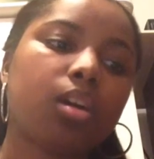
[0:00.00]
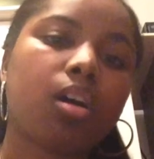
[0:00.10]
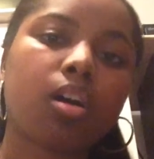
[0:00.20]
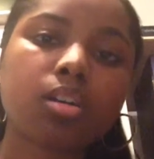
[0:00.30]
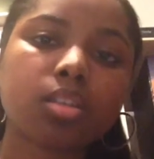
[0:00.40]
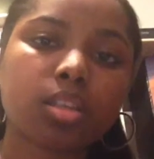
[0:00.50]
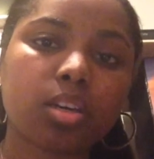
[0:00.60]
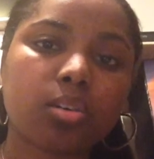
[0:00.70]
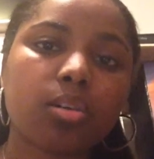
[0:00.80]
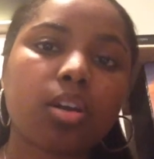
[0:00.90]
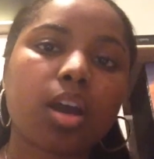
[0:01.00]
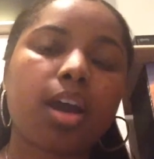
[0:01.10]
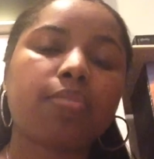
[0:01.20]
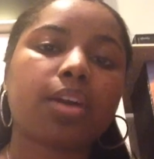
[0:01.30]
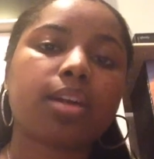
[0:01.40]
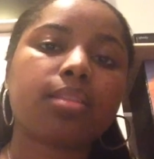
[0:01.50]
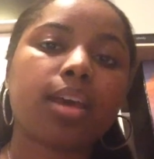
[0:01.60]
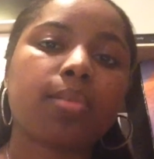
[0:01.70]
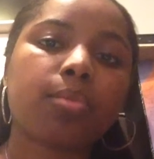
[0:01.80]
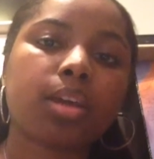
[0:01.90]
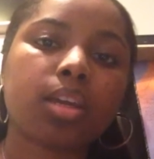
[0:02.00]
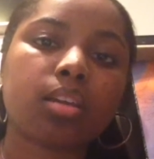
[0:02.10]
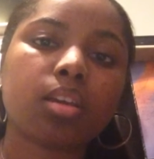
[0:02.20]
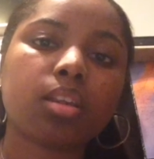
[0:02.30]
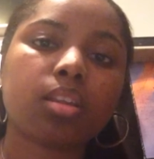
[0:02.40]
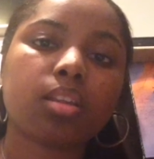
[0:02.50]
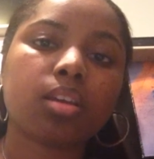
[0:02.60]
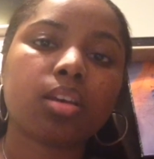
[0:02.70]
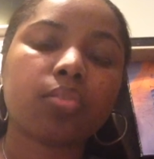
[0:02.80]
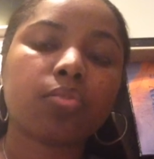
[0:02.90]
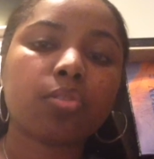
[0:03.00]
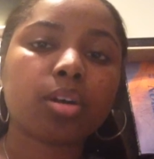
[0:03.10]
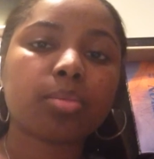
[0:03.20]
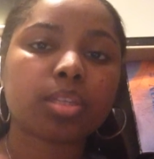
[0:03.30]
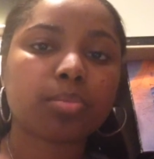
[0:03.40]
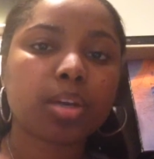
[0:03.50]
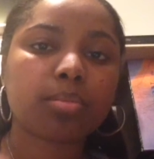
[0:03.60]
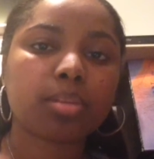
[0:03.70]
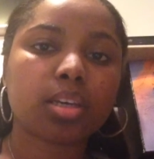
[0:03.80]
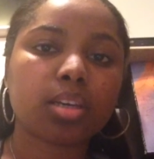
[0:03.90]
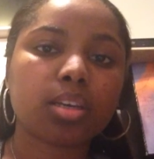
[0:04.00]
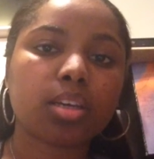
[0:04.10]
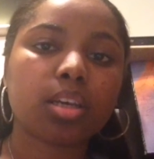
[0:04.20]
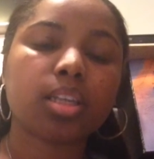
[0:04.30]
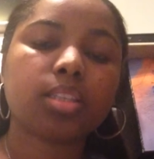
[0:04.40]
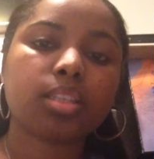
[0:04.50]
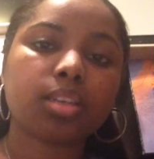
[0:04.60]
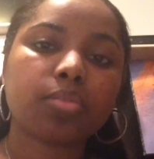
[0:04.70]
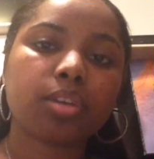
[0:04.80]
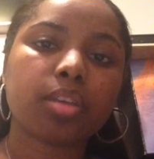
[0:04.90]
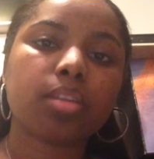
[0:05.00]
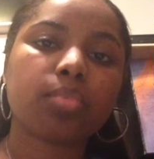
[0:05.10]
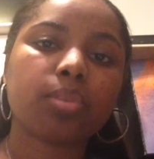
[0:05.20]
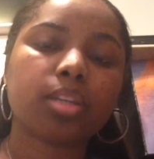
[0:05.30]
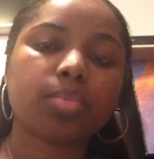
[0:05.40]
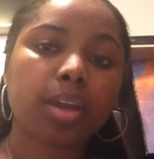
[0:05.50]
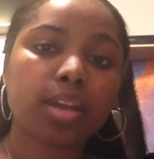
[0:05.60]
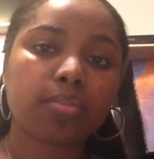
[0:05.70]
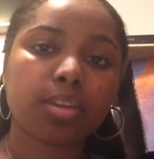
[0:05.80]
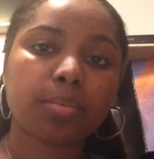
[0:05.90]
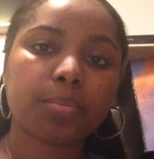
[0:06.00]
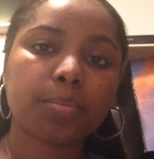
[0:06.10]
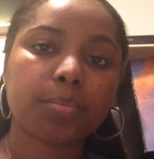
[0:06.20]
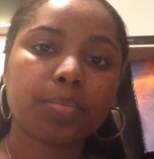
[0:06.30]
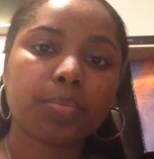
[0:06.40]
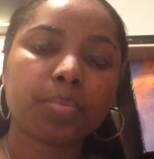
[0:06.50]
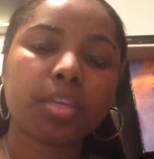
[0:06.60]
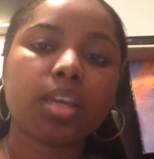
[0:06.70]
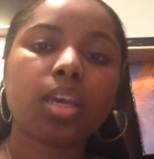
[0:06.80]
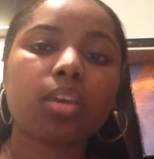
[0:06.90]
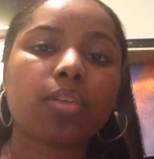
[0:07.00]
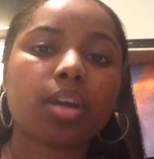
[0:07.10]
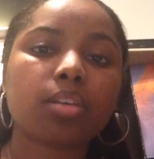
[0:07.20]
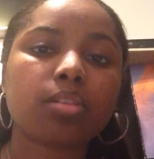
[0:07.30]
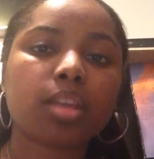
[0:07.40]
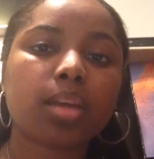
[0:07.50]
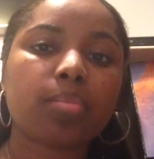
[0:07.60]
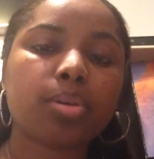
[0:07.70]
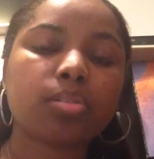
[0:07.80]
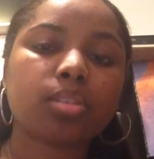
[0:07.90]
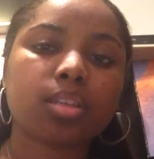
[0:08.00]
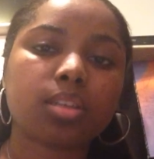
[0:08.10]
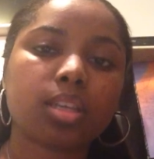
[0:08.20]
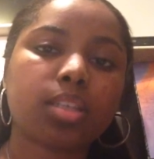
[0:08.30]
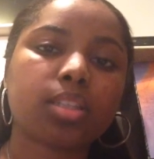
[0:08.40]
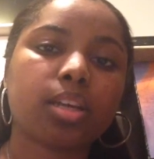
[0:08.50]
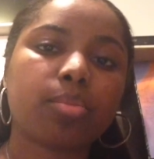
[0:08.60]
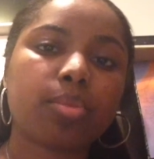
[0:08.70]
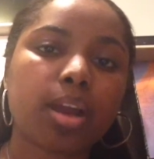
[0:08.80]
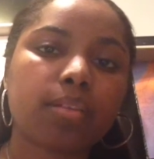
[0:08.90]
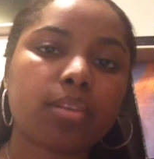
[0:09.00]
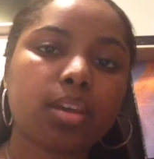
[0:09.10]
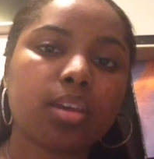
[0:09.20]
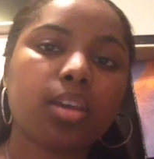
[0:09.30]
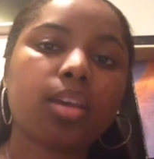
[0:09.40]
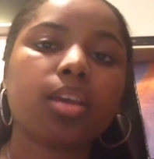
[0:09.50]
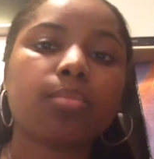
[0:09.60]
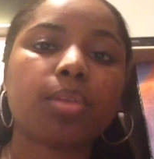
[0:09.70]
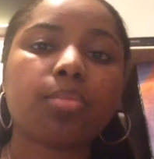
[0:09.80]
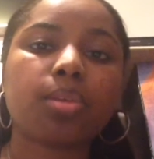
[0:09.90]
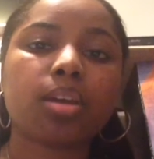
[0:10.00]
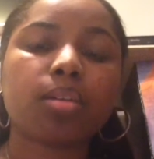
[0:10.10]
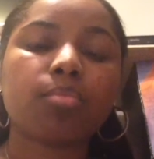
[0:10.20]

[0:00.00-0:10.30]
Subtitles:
Also, I find that when the forum is public, it's different than when it's private. If I know that I'm posting things that are private, it may become